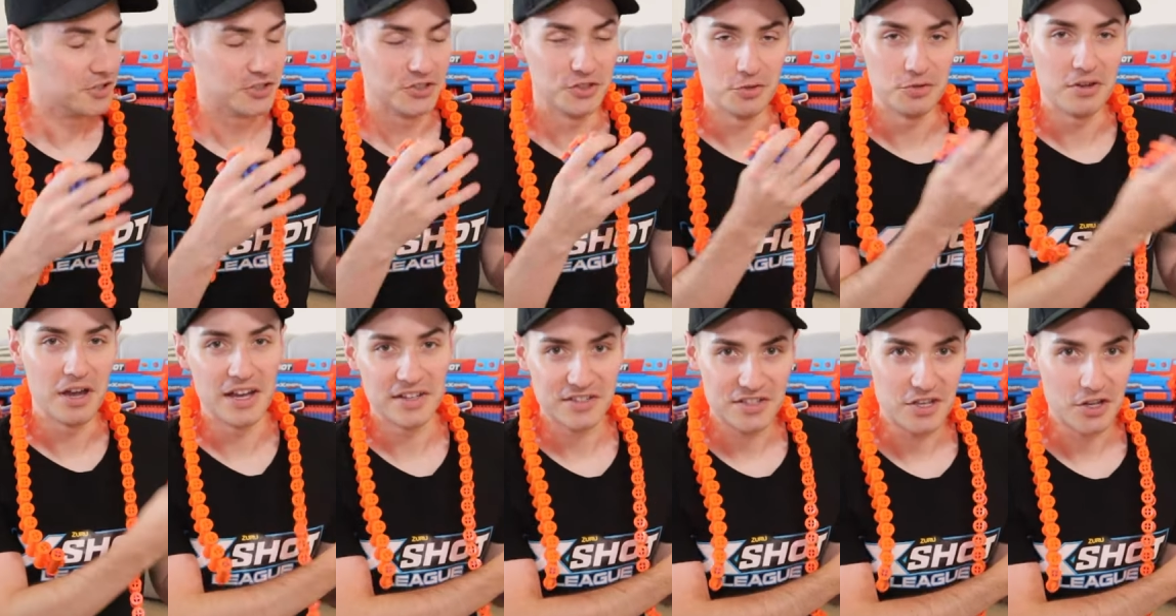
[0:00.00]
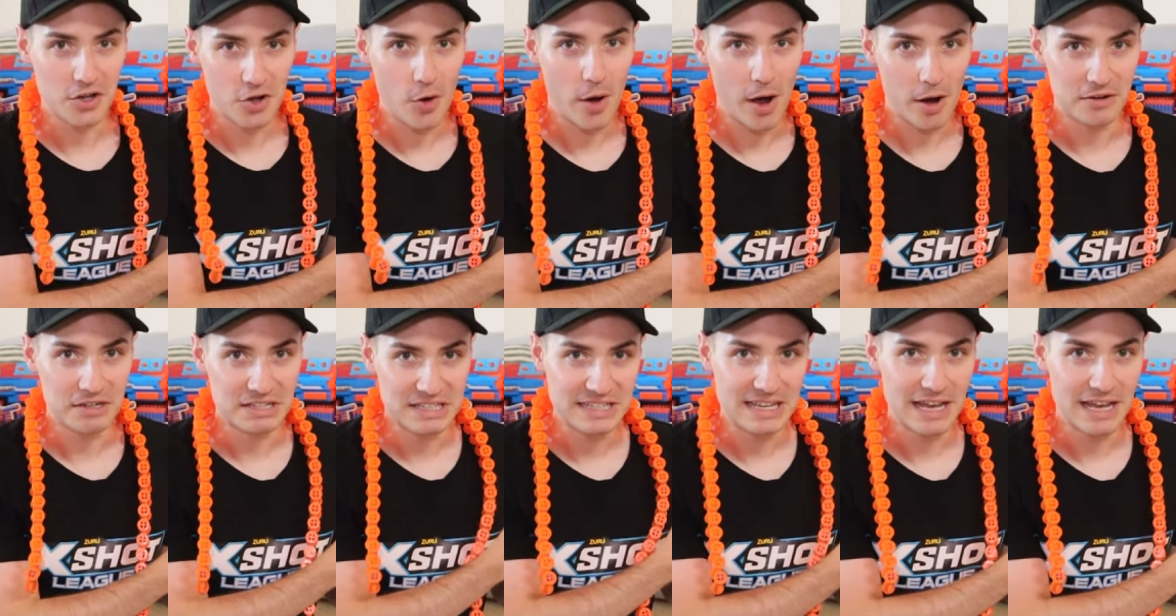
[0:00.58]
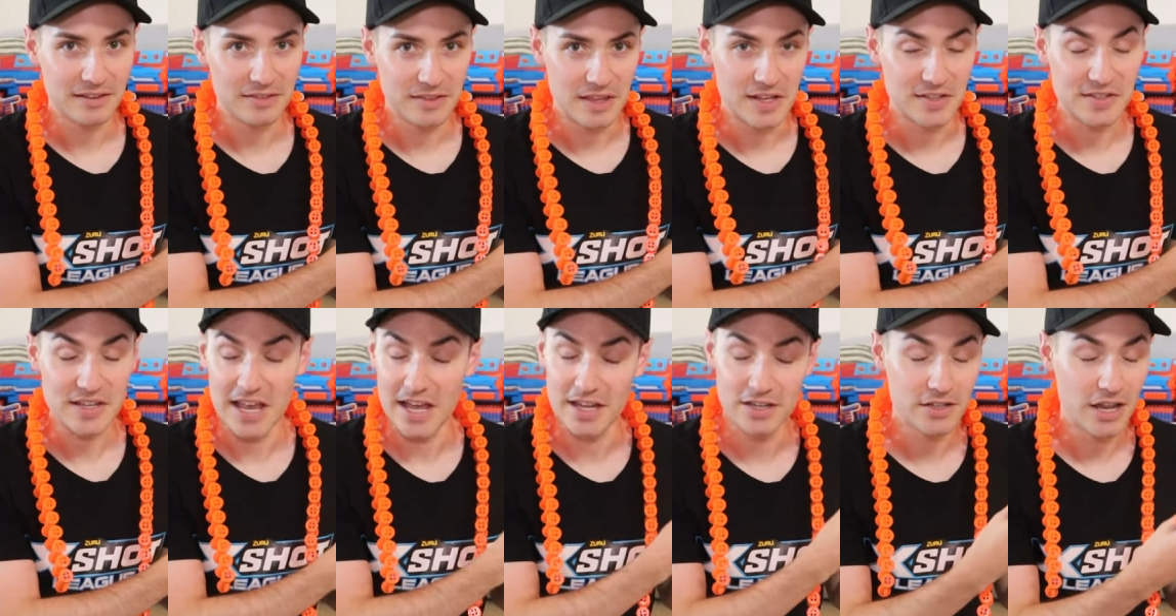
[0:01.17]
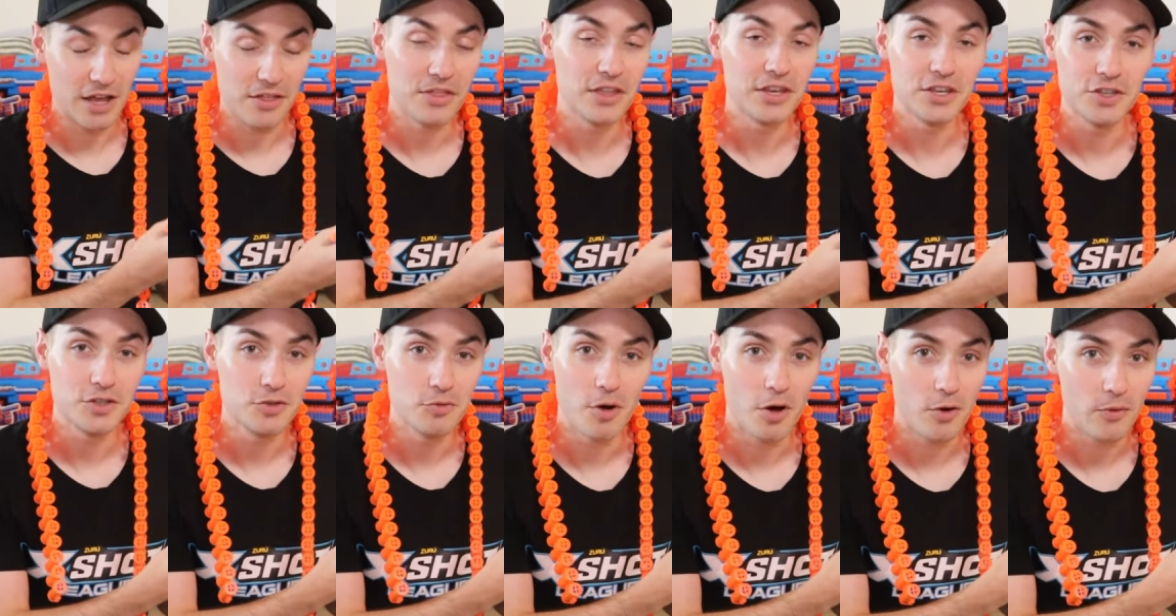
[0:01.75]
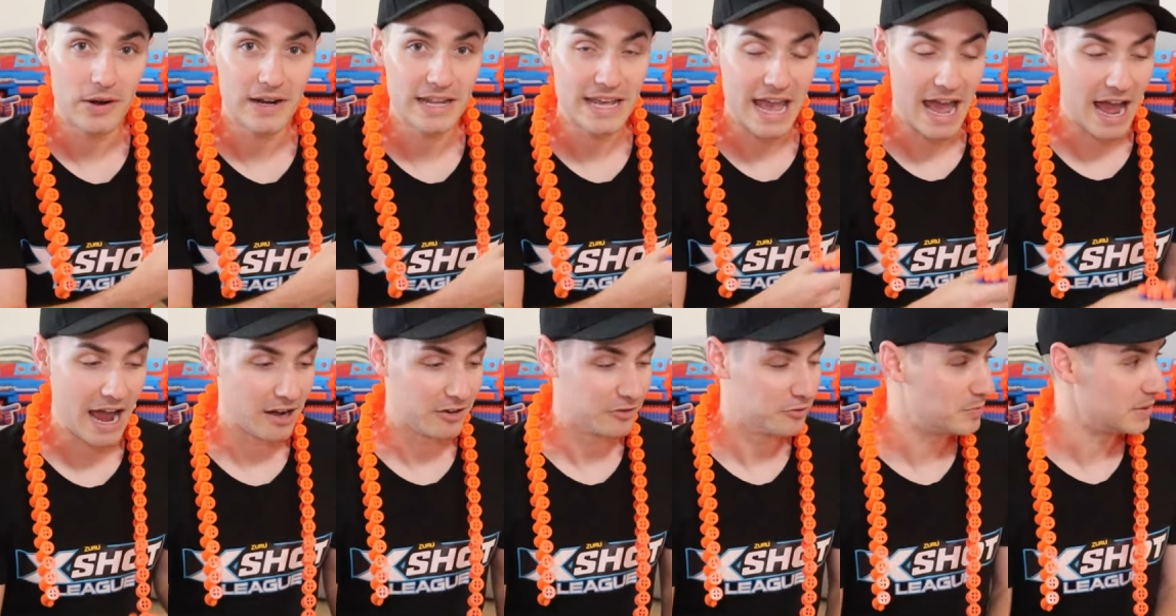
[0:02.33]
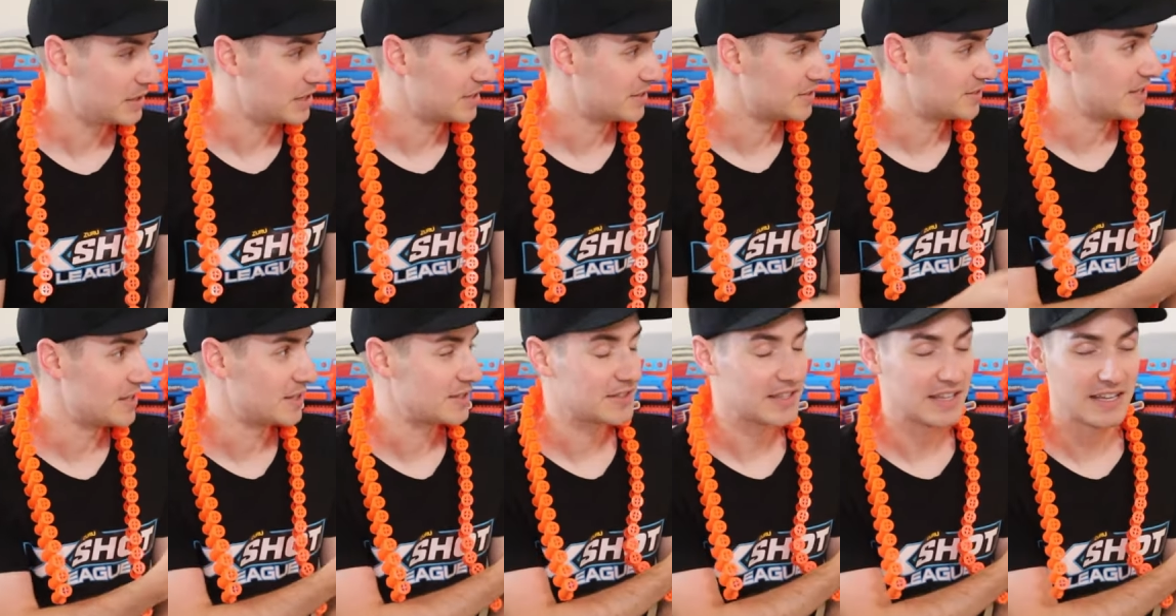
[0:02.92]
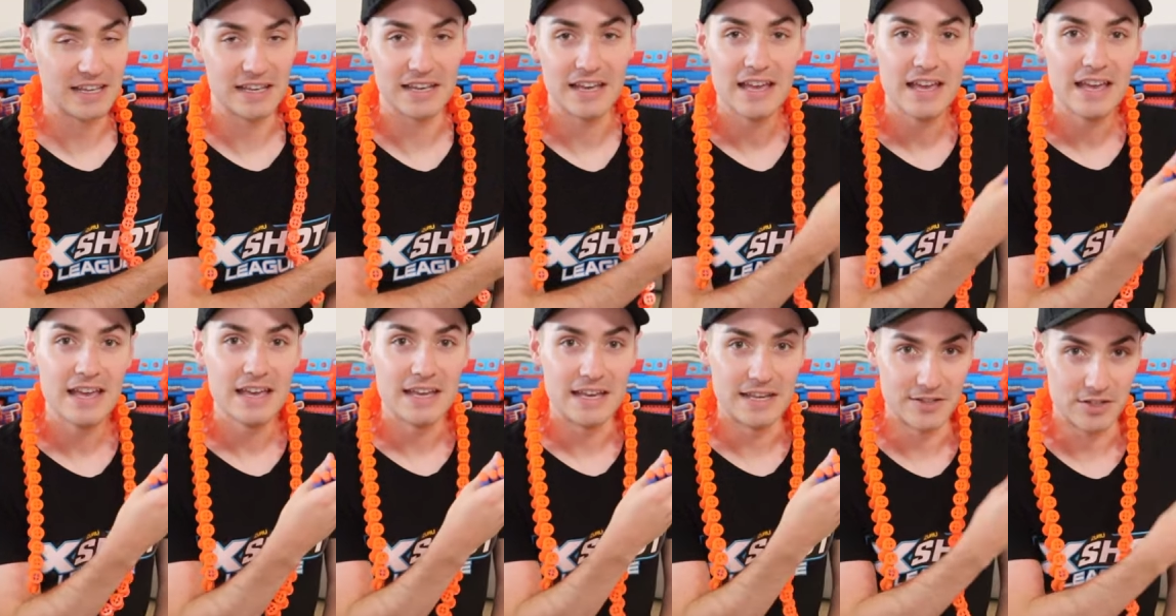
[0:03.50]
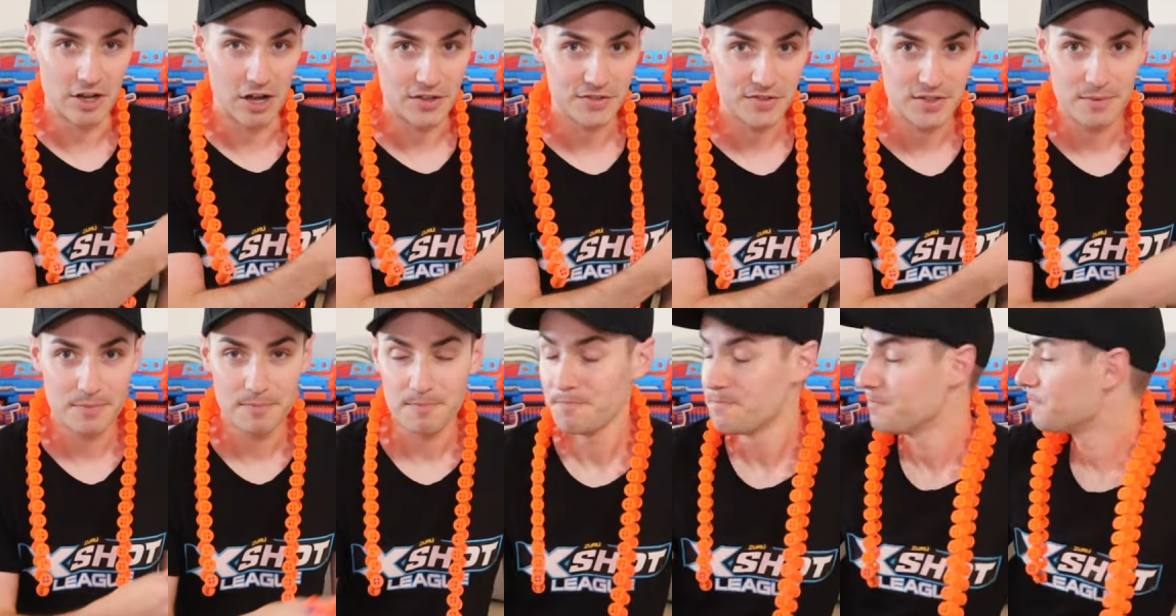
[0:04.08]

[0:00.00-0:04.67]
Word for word: You guys can go out and get this, and I think you already have, because this thing is awesome.